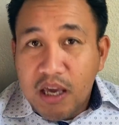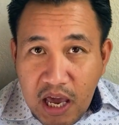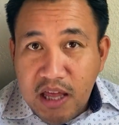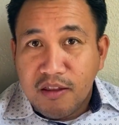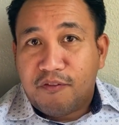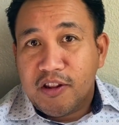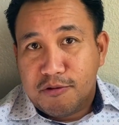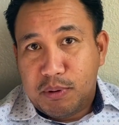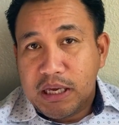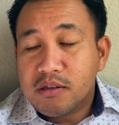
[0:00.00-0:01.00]
in the
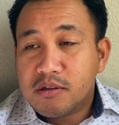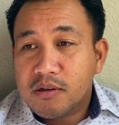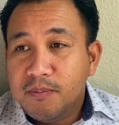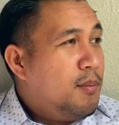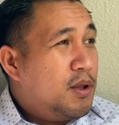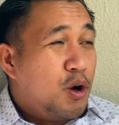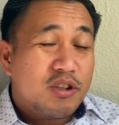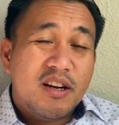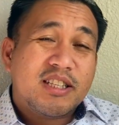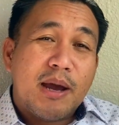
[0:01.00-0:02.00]
Philippines. But those
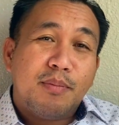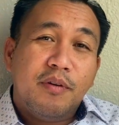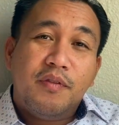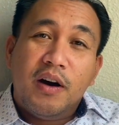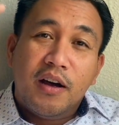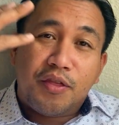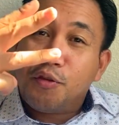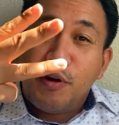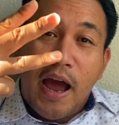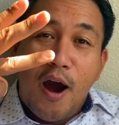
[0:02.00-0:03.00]
are the type of
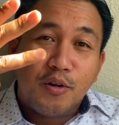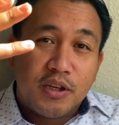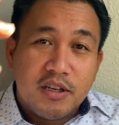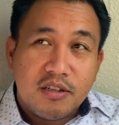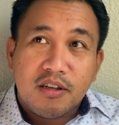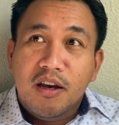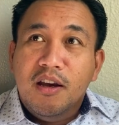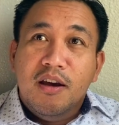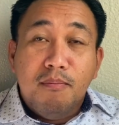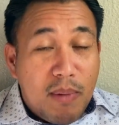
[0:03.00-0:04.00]
three houses,
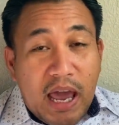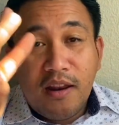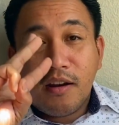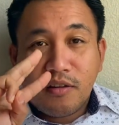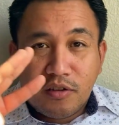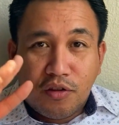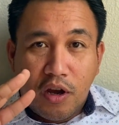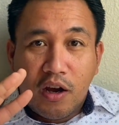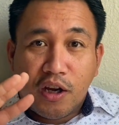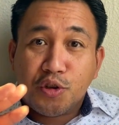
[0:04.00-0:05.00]
main
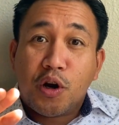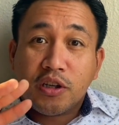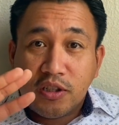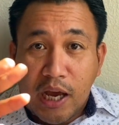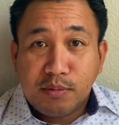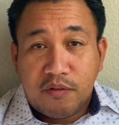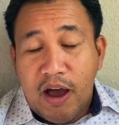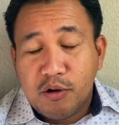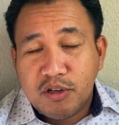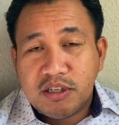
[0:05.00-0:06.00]
construction types of
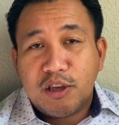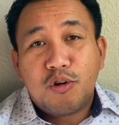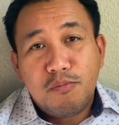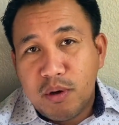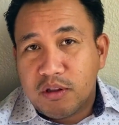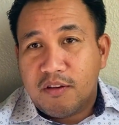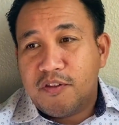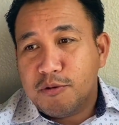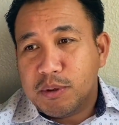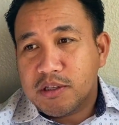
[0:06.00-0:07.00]
houses that you can build in the
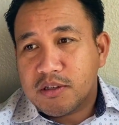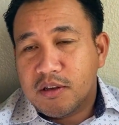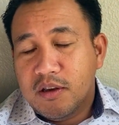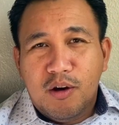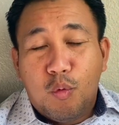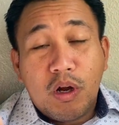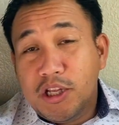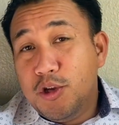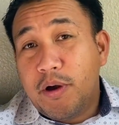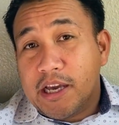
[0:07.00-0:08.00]
Philippines. What do
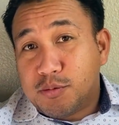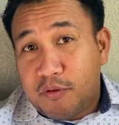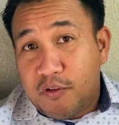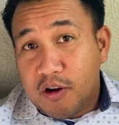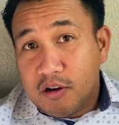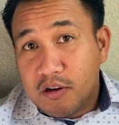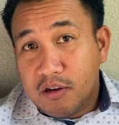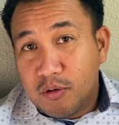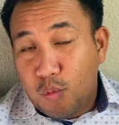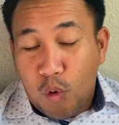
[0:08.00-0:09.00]
you guys prefer?
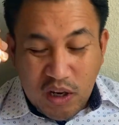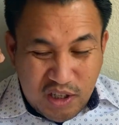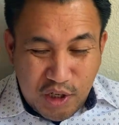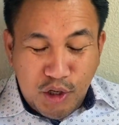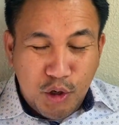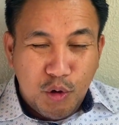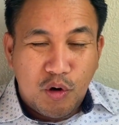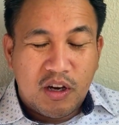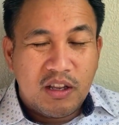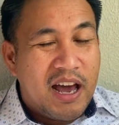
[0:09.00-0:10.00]

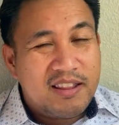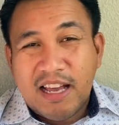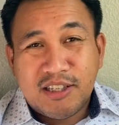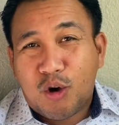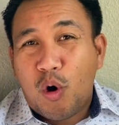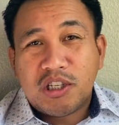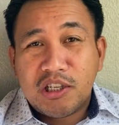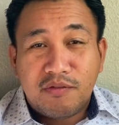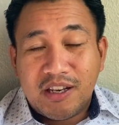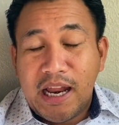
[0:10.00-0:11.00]
That's a question
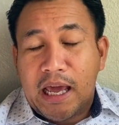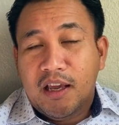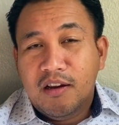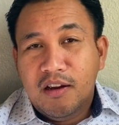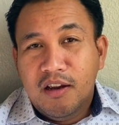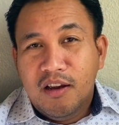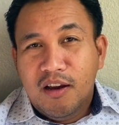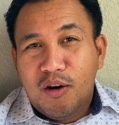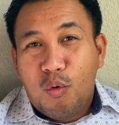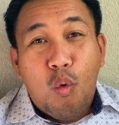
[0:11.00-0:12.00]
of the day.
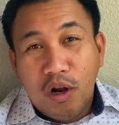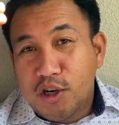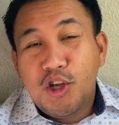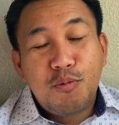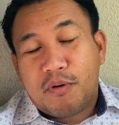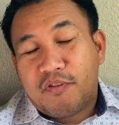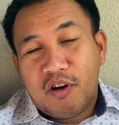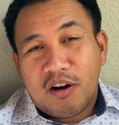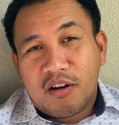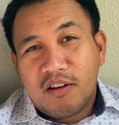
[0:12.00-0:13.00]
What do you
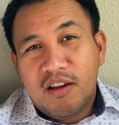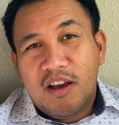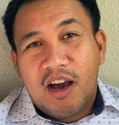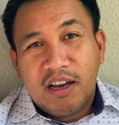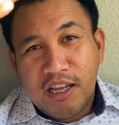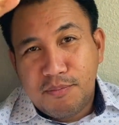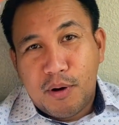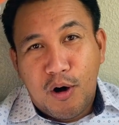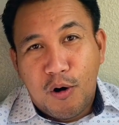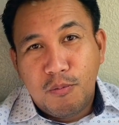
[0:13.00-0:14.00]
prefer? A NEPA
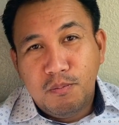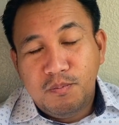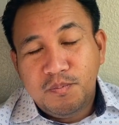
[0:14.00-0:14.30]
home,